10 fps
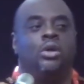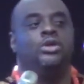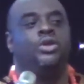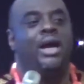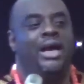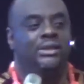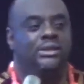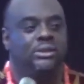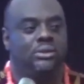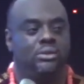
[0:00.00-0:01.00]
Close your
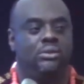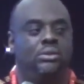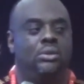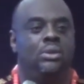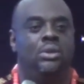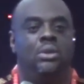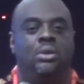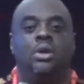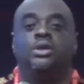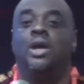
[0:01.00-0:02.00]
eyes.
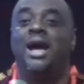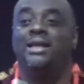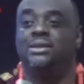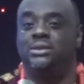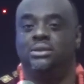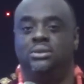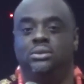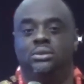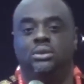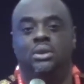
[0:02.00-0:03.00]
Close your eyes.
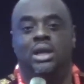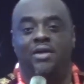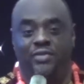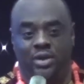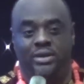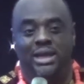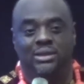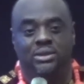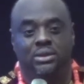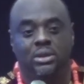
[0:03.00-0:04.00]
Have you done
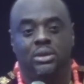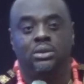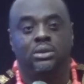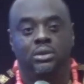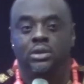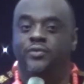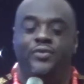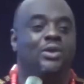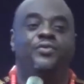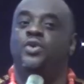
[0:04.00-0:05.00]
that?
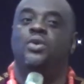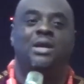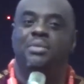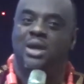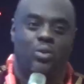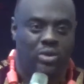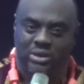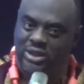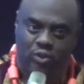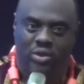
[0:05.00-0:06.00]
If you look at me, you're
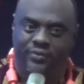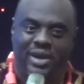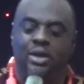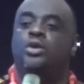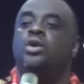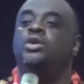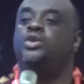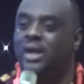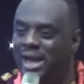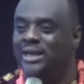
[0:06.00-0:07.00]
disqualified.
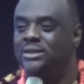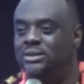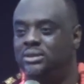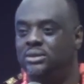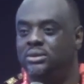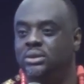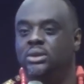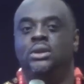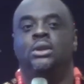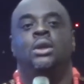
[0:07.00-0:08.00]
Close your eyes.
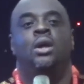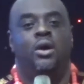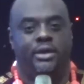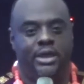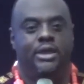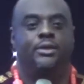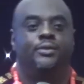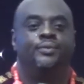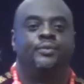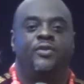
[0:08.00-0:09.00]
Okay.
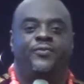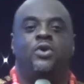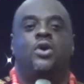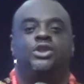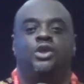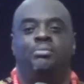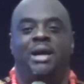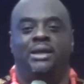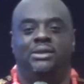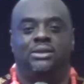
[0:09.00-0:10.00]
Focus your
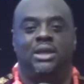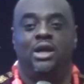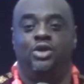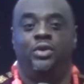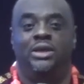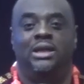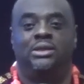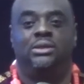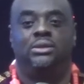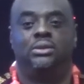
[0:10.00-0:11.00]
mind. Are you doing
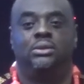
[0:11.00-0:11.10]
that?